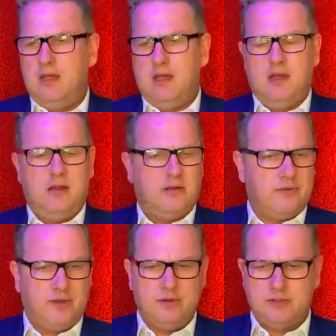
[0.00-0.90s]
a lot
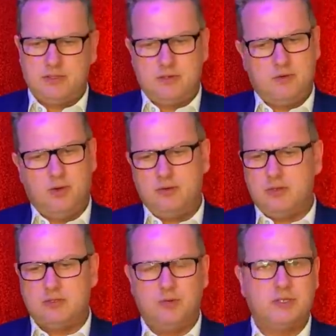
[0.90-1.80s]
of those
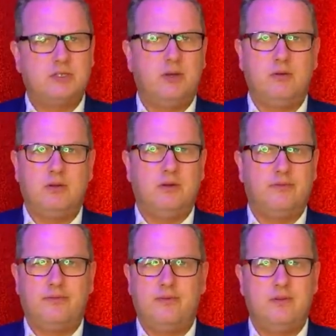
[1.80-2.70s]
quotas were sold
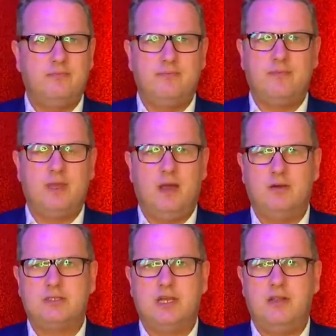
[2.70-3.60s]
off
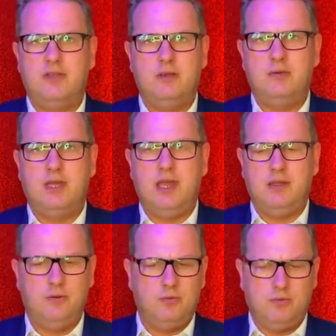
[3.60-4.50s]
outside the
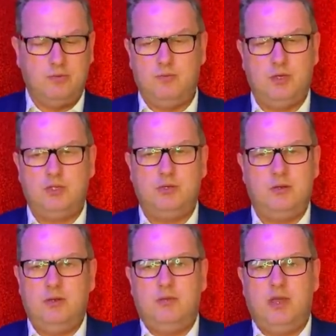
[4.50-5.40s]
UK, which
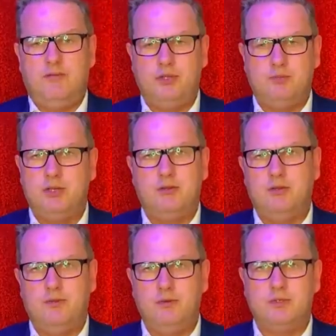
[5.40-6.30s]
UK fishermen could
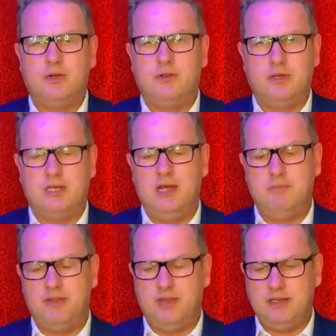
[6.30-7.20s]
have used all the time,
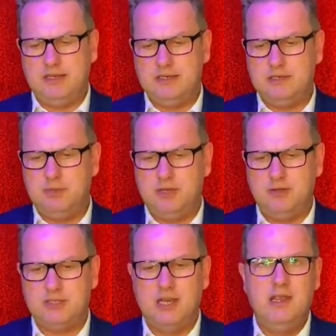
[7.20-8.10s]
but they didn't
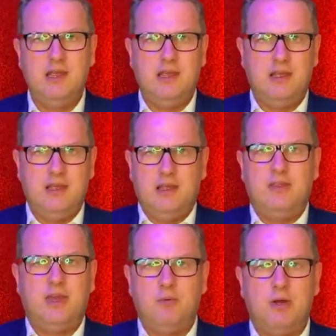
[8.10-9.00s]
because
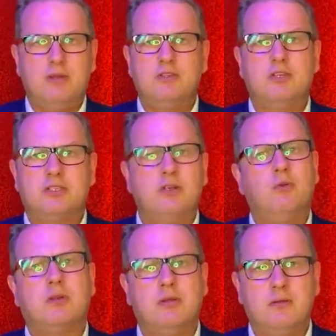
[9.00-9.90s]
they were just
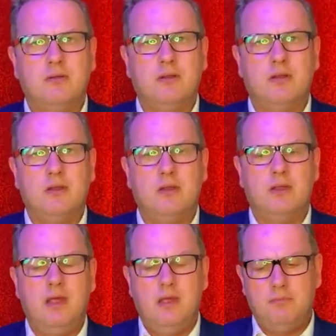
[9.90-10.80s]
sold.
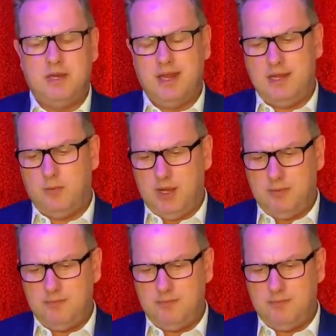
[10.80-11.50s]
But anyway,